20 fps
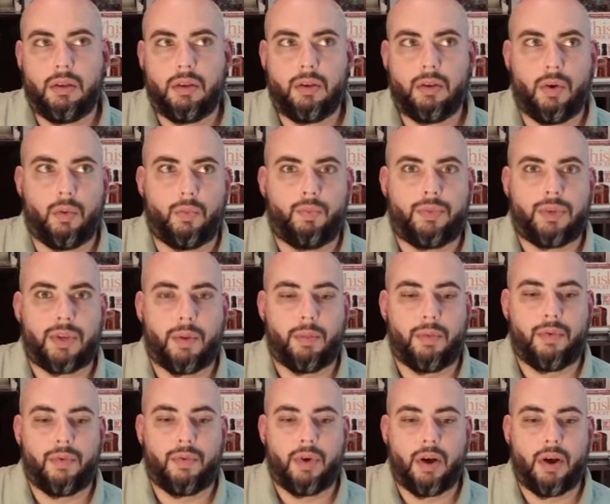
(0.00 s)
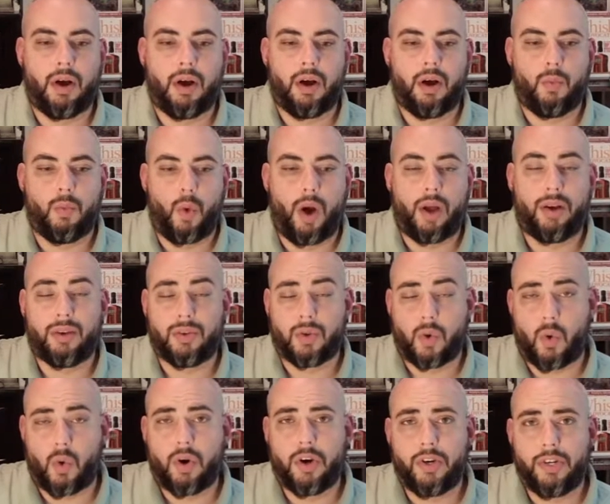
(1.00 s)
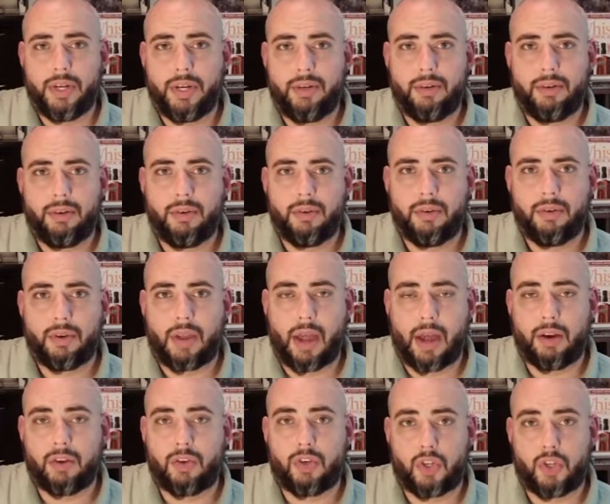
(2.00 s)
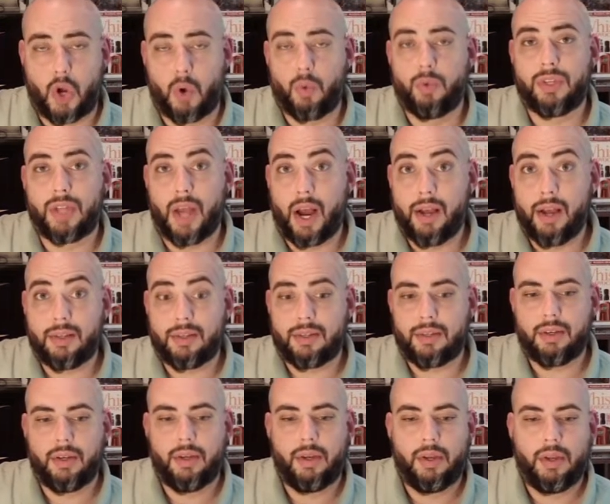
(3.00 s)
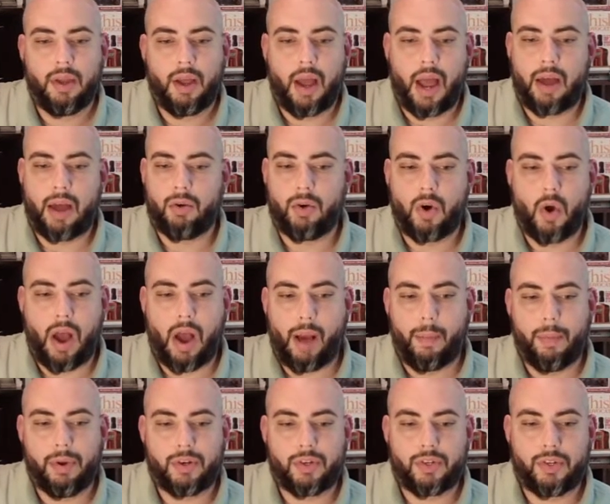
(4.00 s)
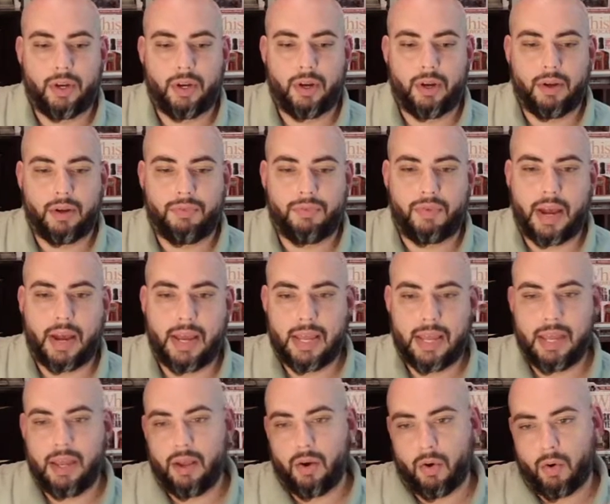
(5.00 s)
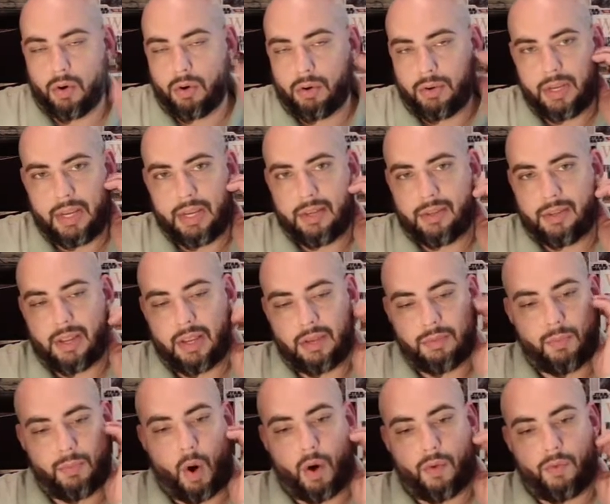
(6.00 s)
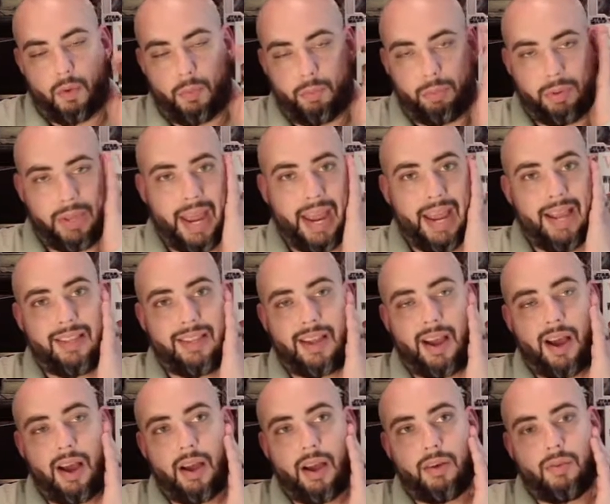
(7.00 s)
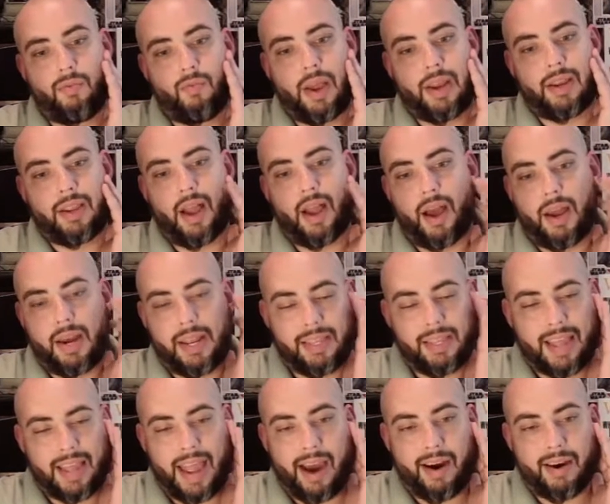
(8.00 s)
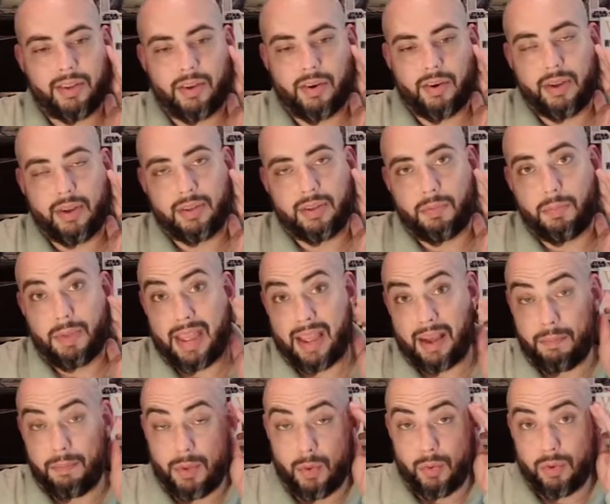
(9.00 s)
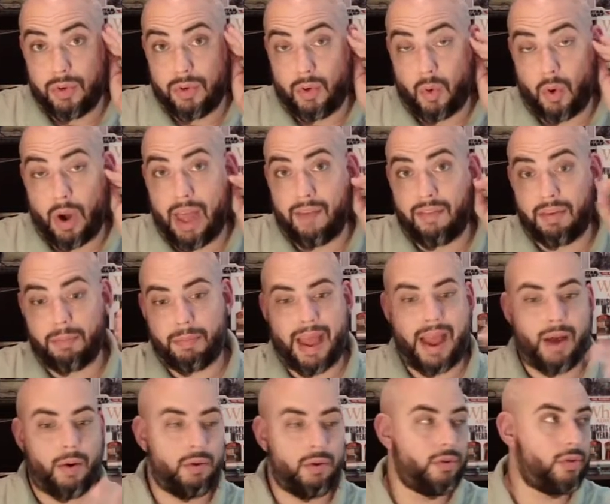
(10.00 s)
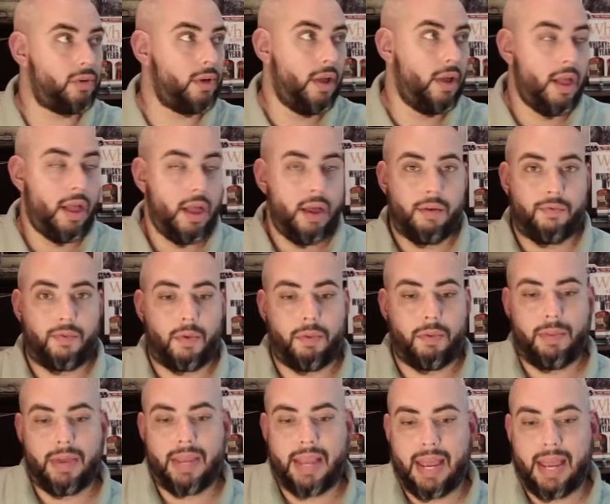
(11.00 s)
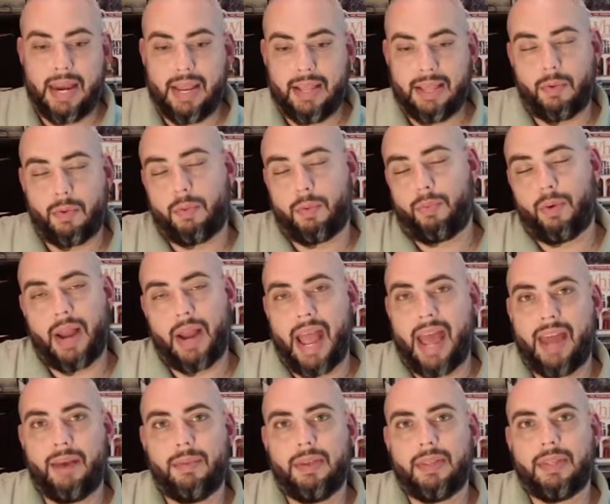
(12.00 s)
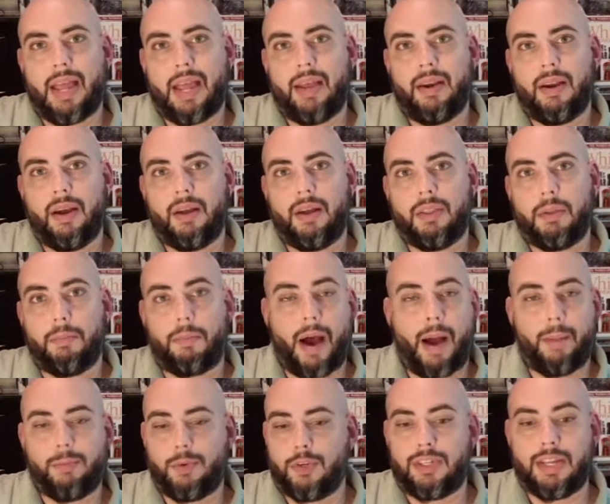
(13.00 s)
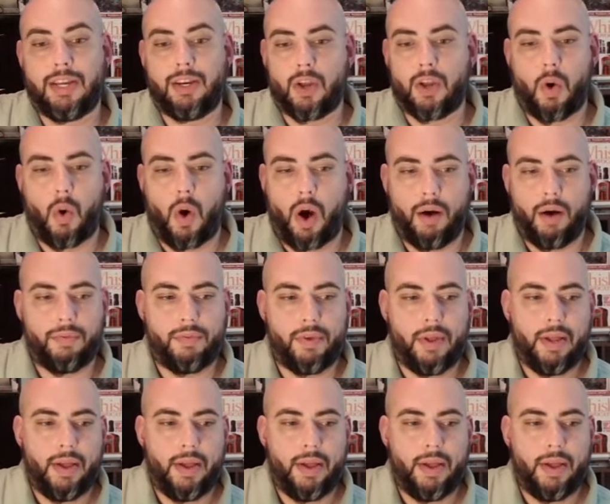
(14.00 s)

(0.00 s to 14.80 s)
you know, some of uh, uh Wanda's origin kind of shown to us. I don't know how much uh, Feige or D- did Marvel planned on retconning the character into being a mutant or having powers from the beginning. They were pretty adamant that uh, the bomb just didn't go off.